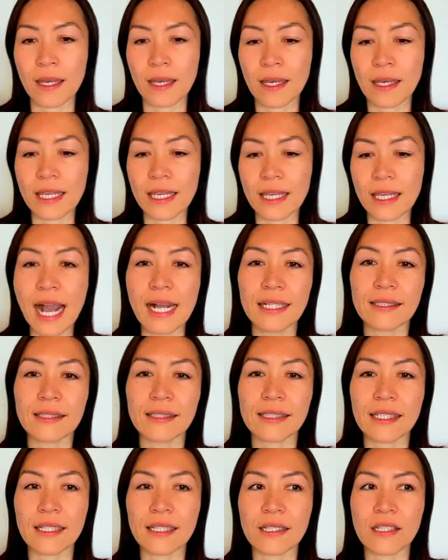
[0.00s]
yeah,
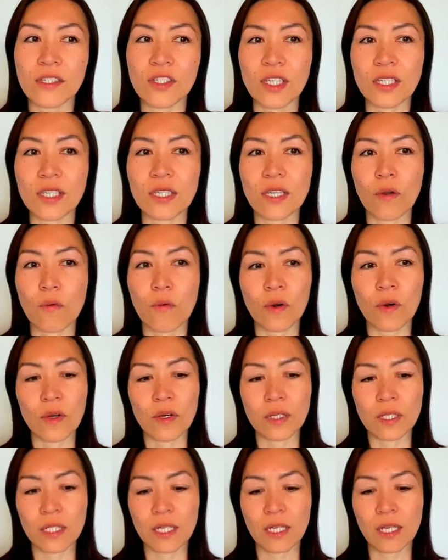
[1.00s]
just a
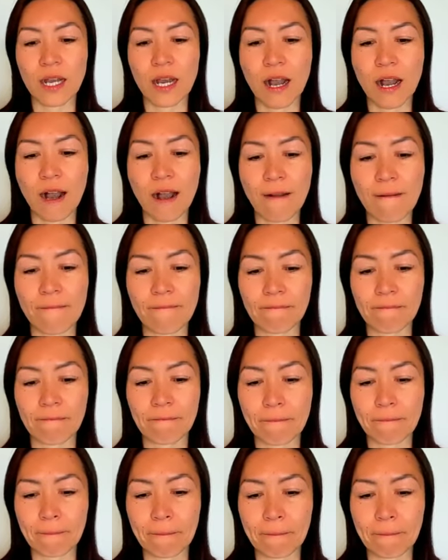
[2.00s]
word.
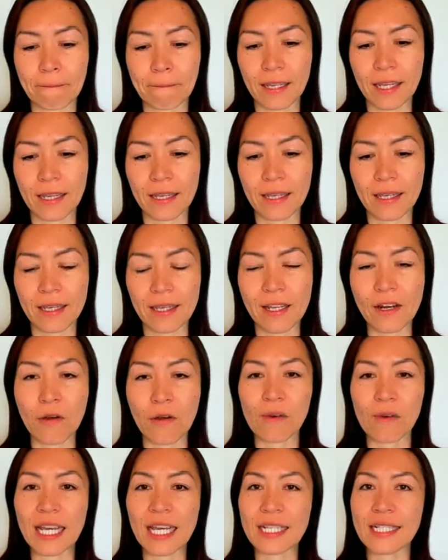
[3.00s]

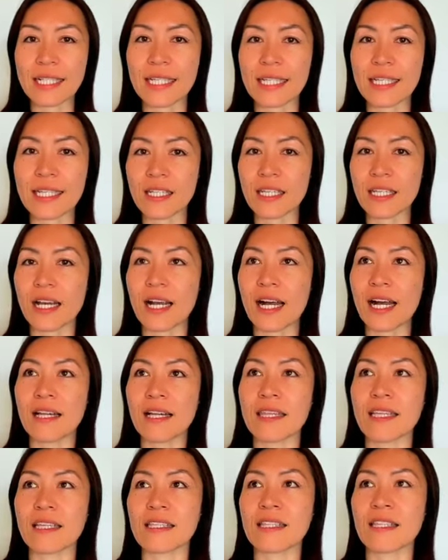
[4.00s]
When I teach
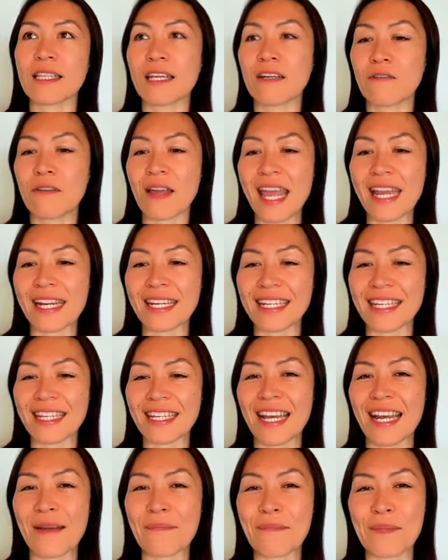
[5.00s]
this little Andy
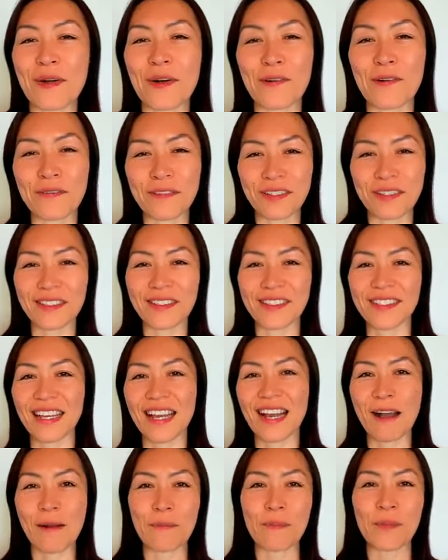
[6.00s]
that I'm often
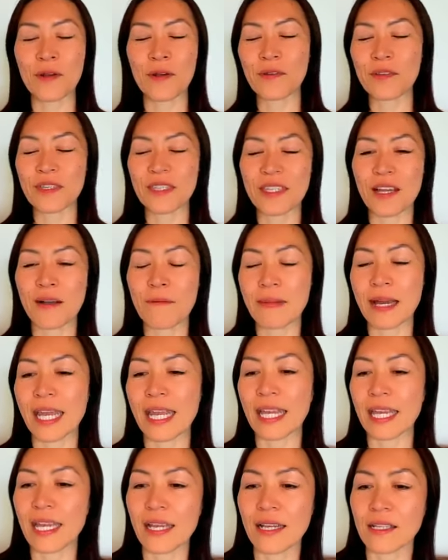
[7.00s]
post on
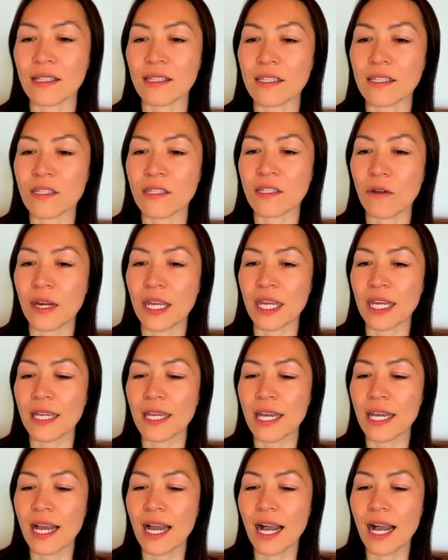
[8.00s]
my story,
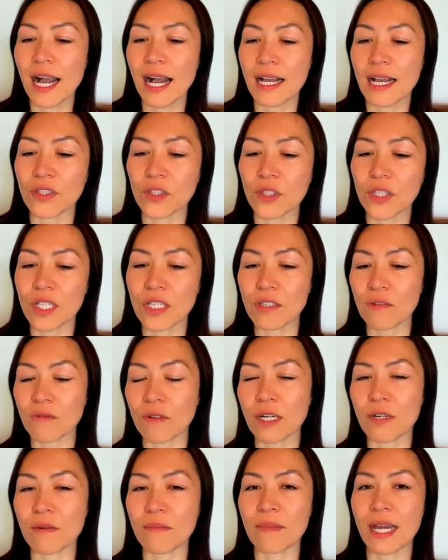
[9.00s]
she's
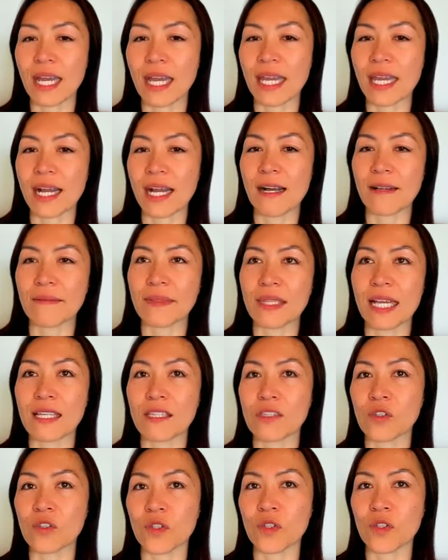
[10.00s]
one of my
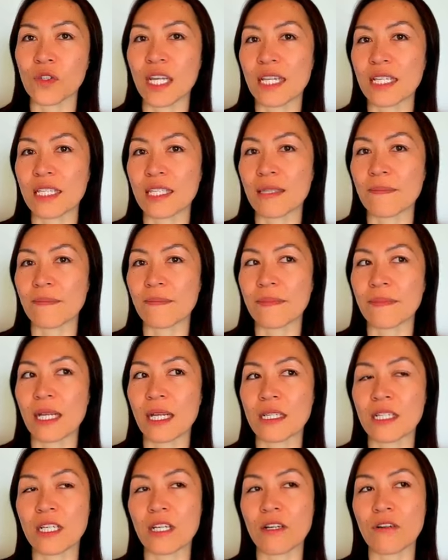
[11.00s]
dance students,
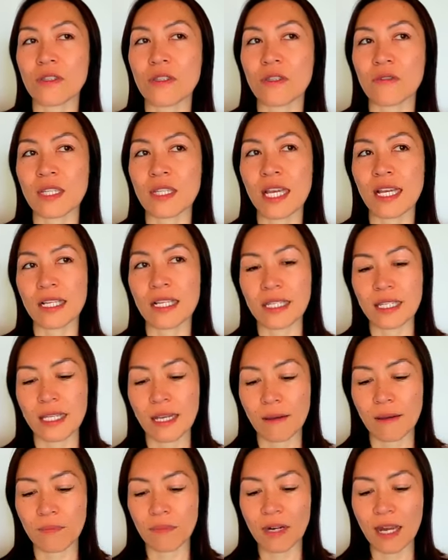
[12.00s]
but she also takes
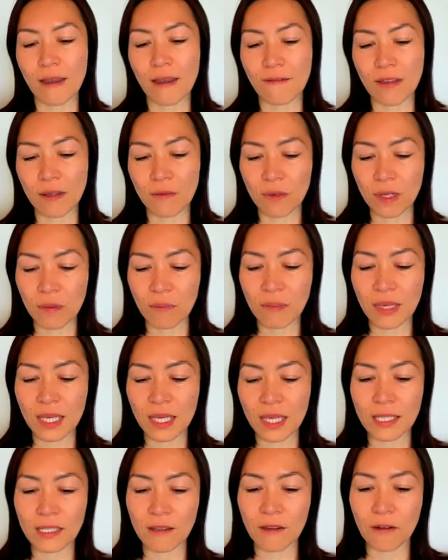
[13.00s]
private with
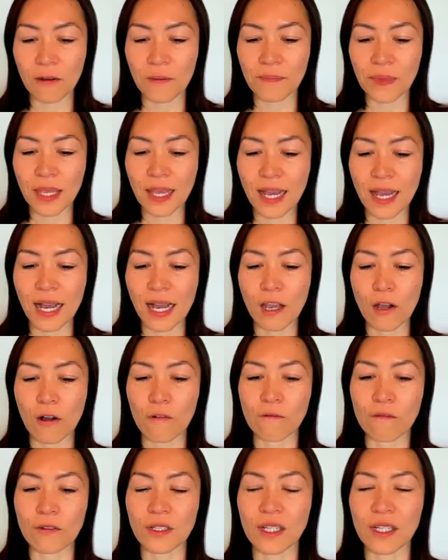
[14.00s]
me. So I
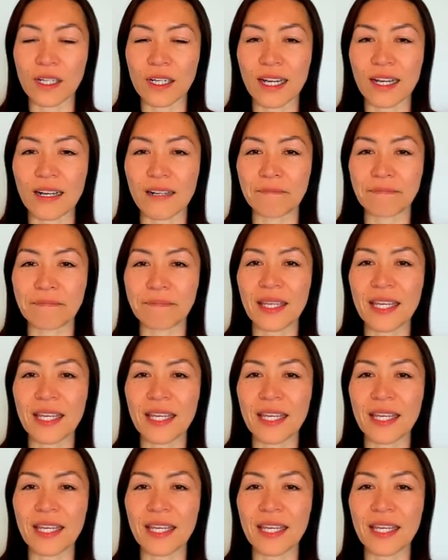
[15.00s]
often, I